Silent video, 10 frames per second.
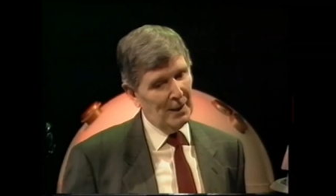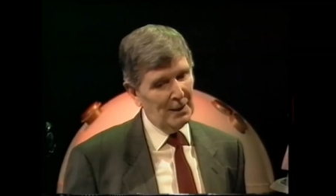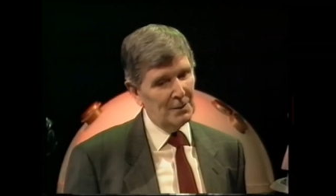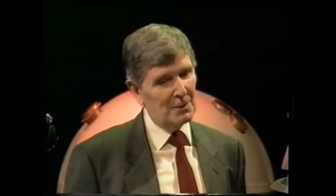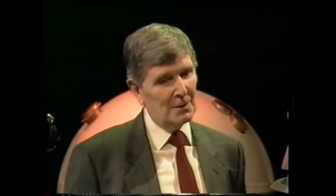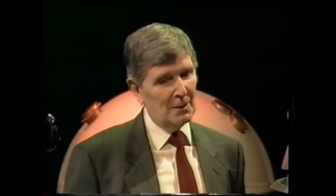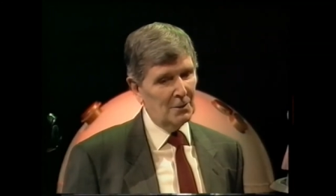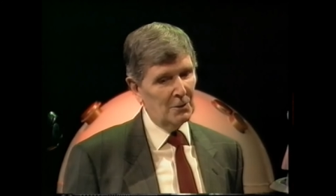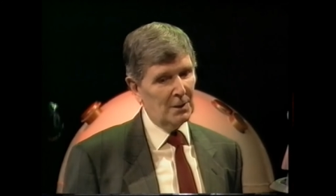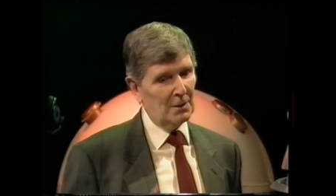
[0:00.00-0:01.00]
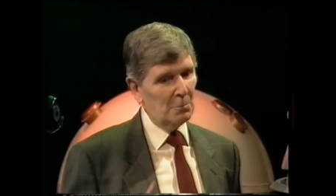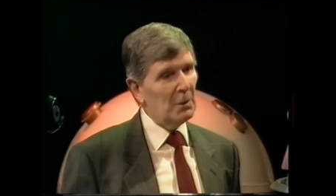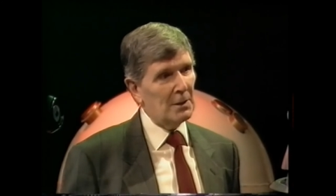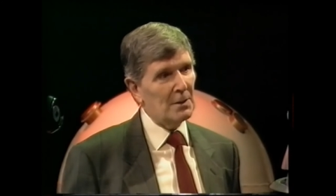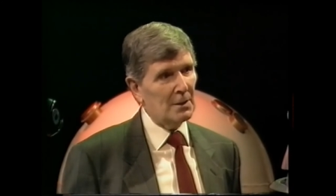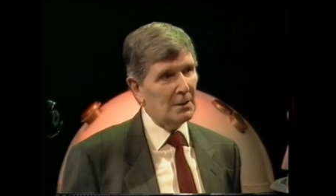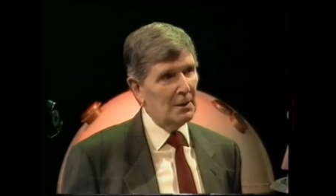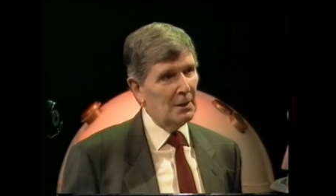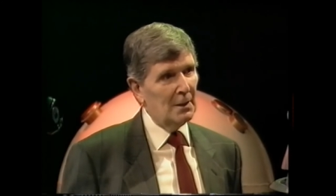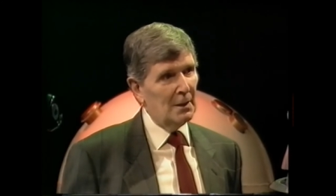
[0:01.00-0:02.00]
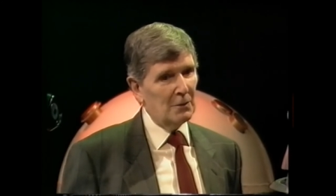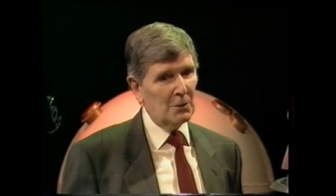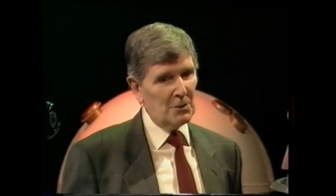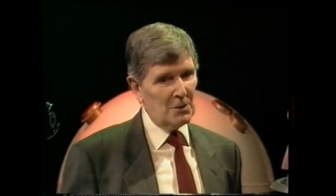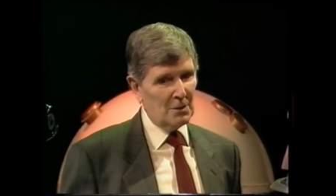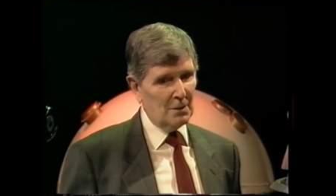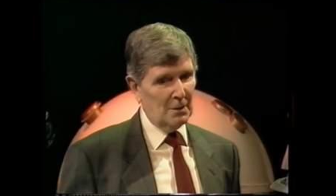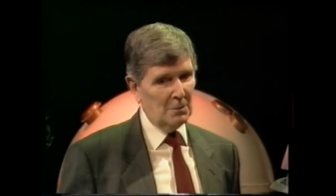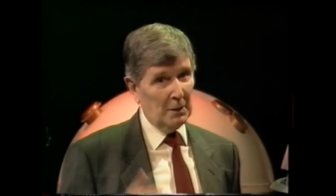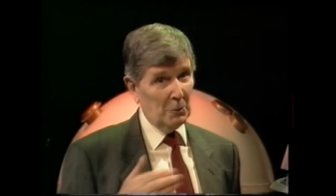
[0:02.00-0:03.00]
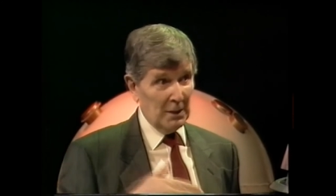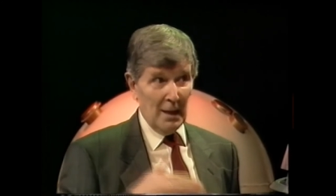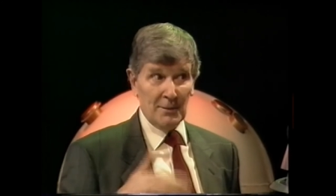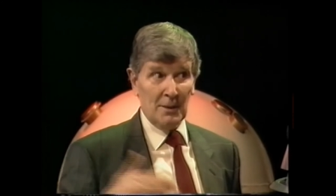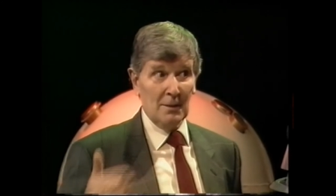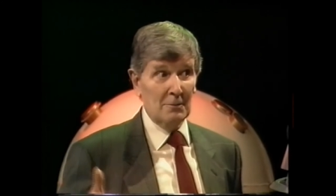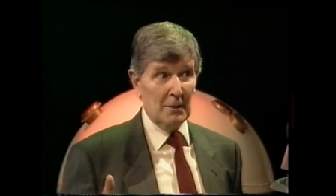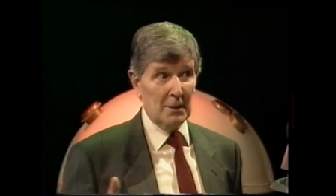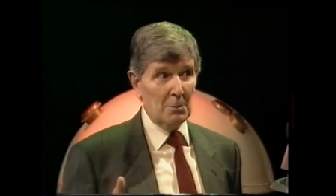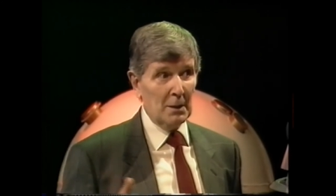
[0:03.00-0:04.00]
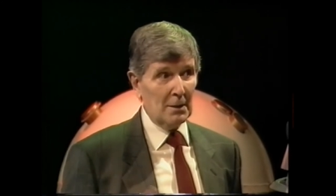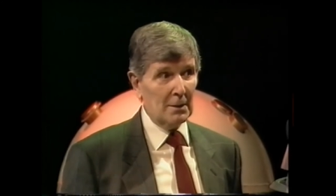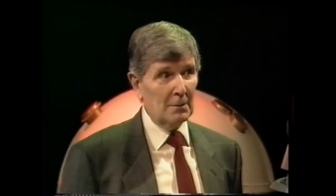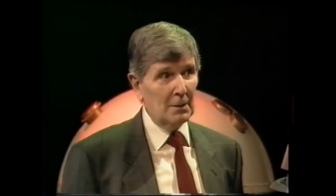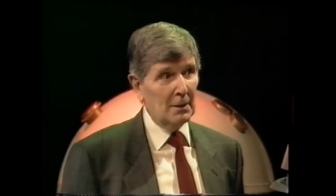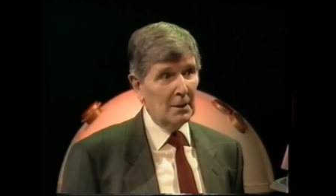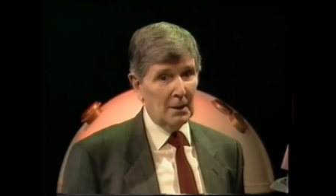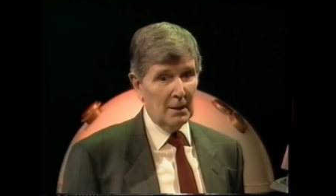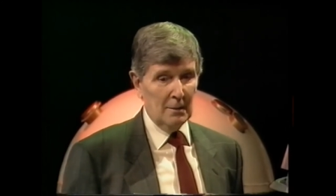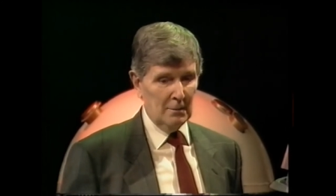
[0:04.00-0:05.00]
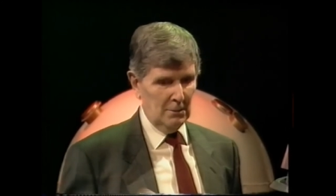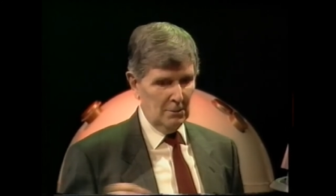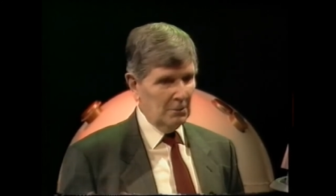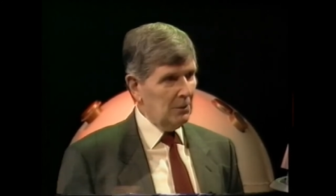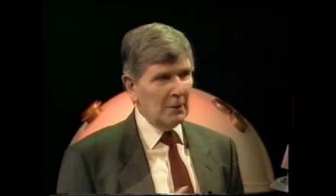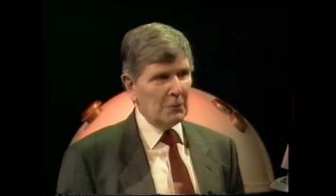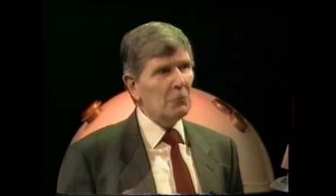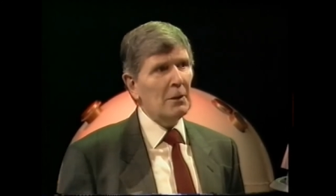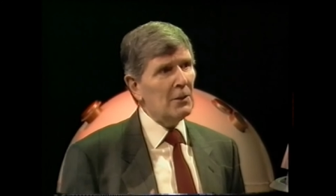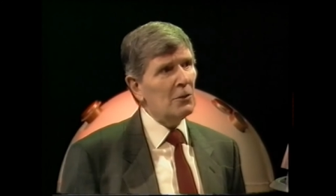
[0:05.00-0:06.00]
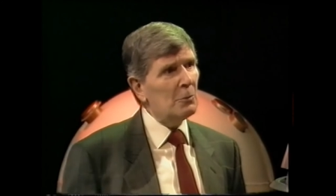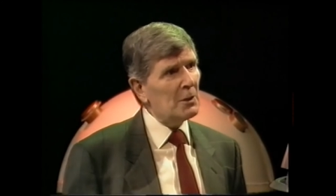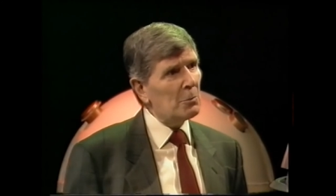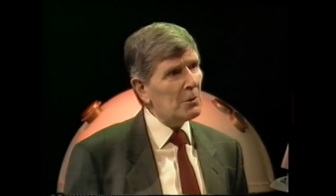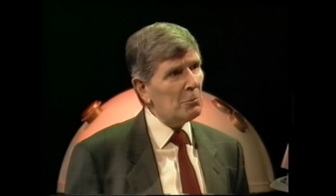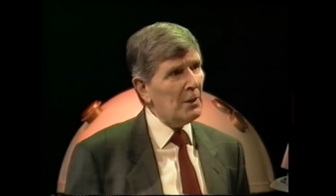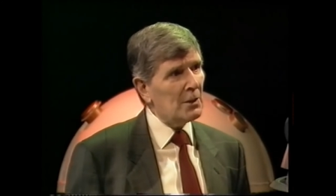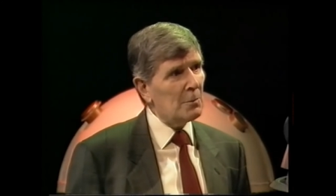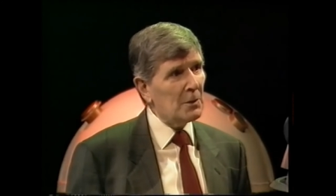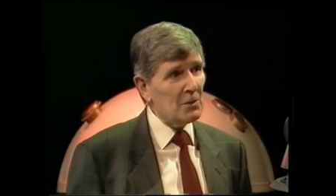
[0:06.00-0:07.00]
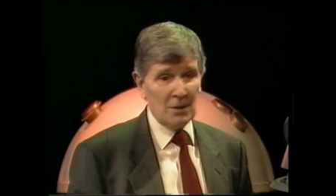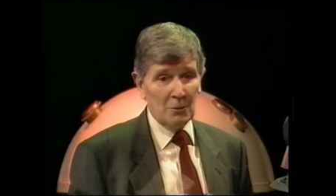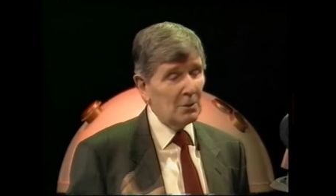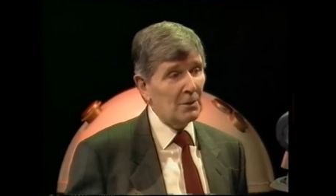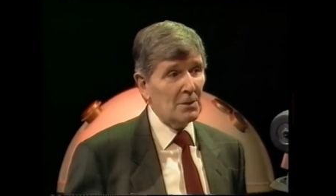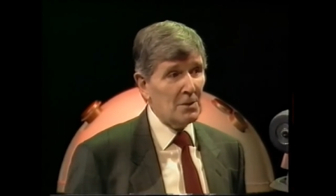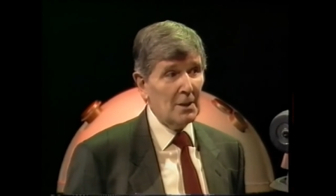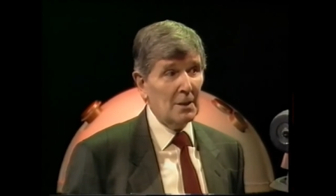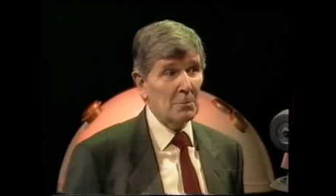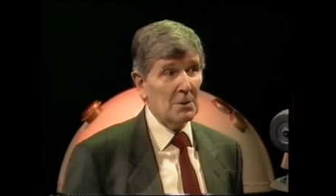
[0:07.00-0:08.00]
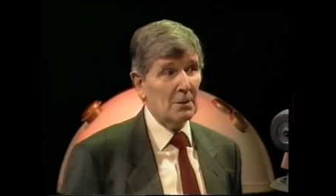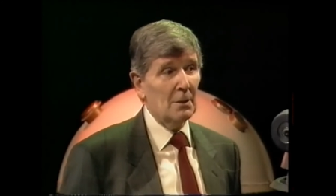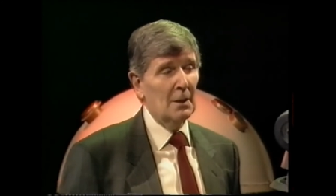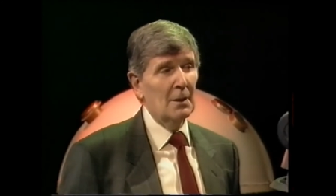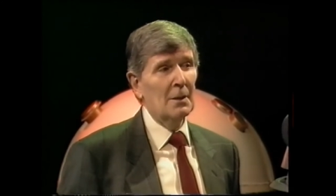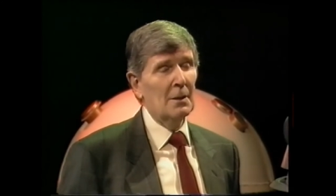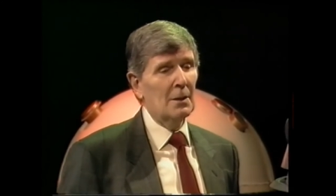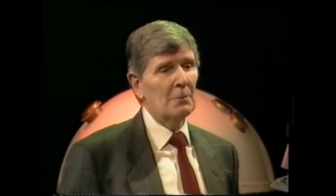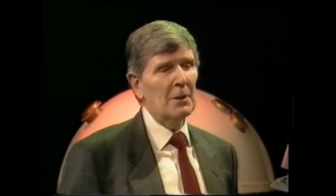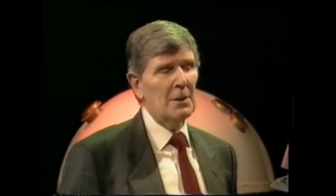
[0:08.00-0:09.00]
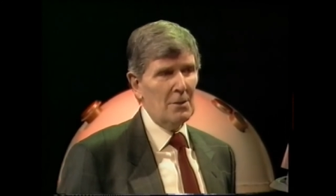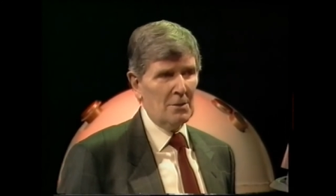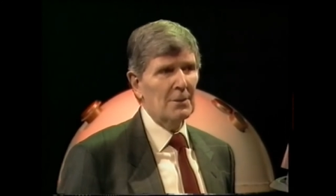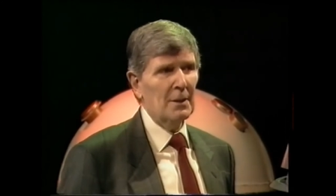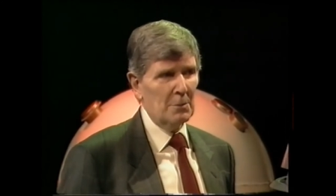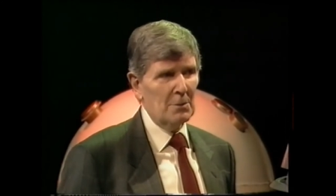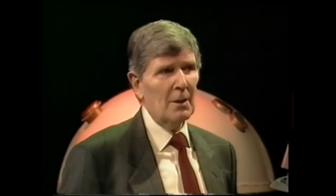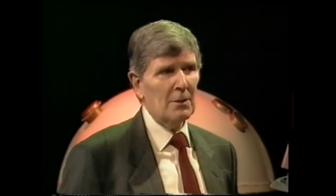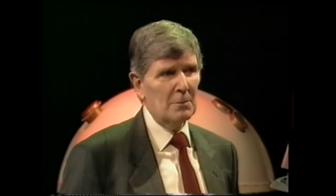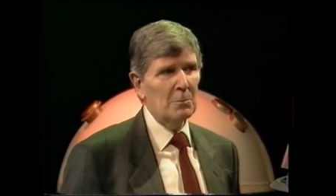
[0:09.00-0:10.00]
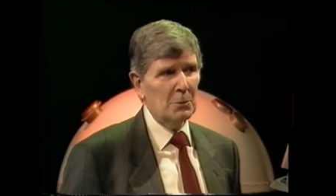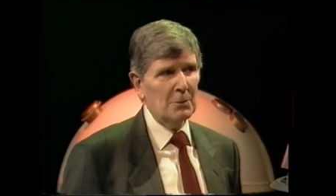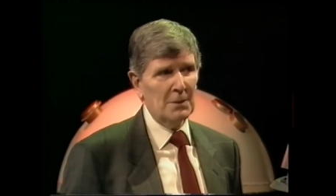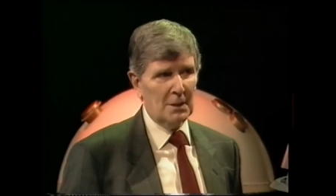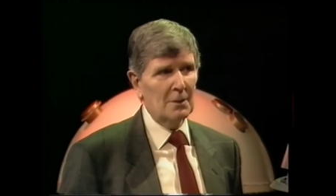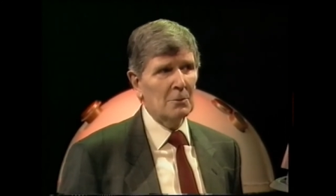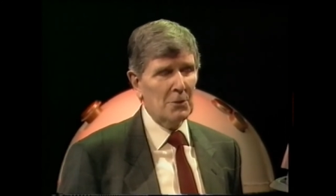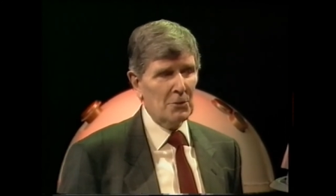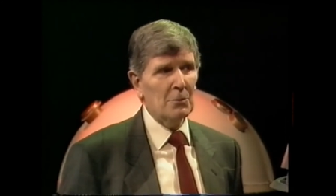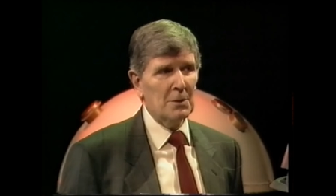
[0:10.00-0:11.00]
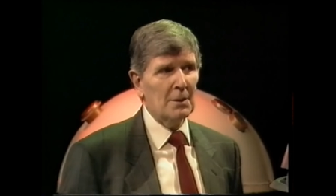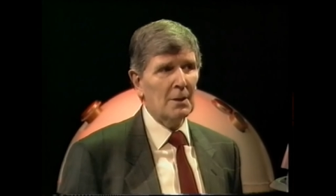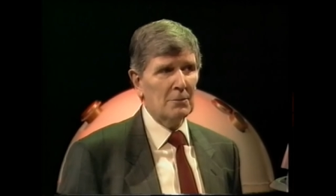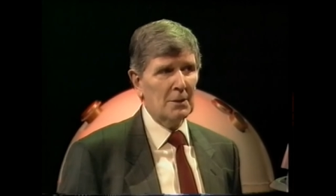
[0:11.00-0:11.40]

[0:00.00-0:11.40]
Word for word: behind and, and looking at a monitor, of course, and they were cutting very quickly, uh, mm. you never really knew which was which because they all looked the same. So on rehearsal day, it was rather important to get it all sorted